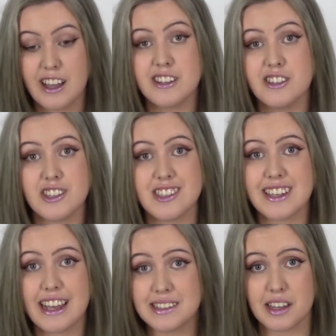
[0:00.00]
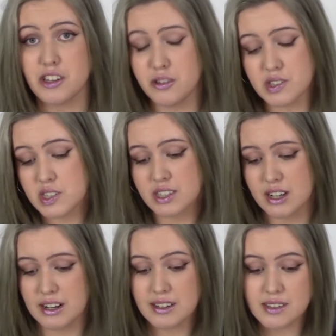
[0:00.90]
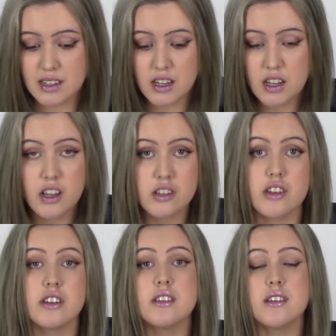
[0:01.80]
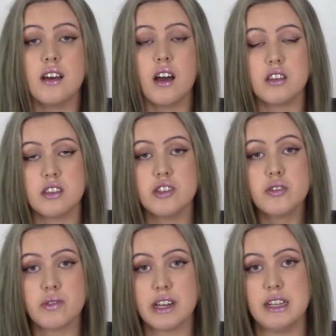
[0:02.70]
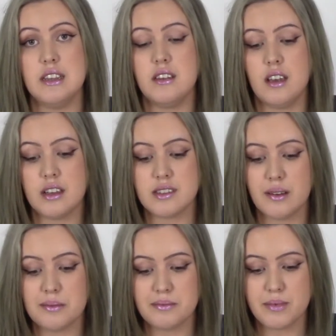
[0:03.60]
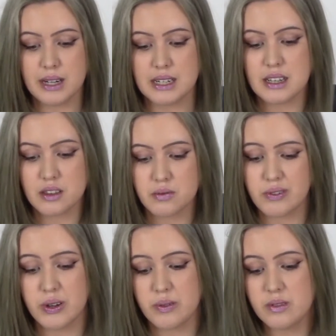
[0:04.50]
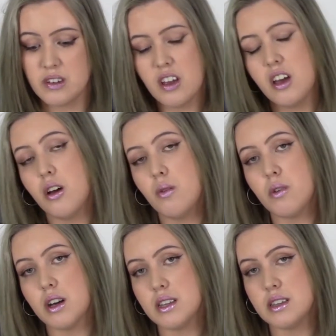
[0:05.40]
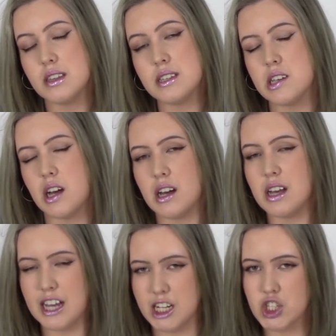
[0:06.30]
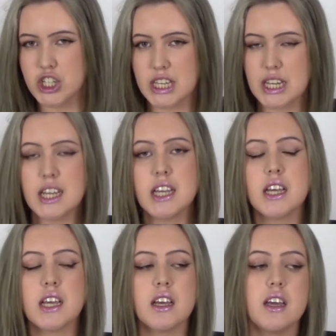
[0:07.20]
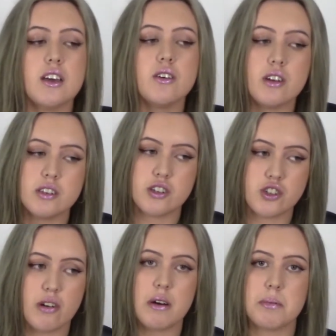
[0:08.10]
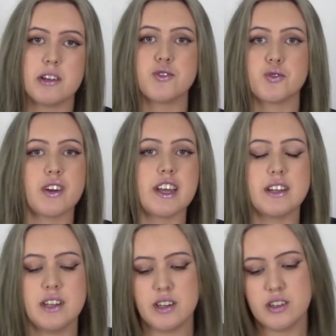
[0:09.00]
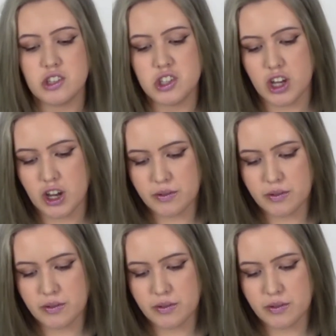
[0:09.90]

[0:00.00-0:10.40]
just in case I lose you guys. So on the screen, as I'm reading through what these are actually, it will also show up on screen. So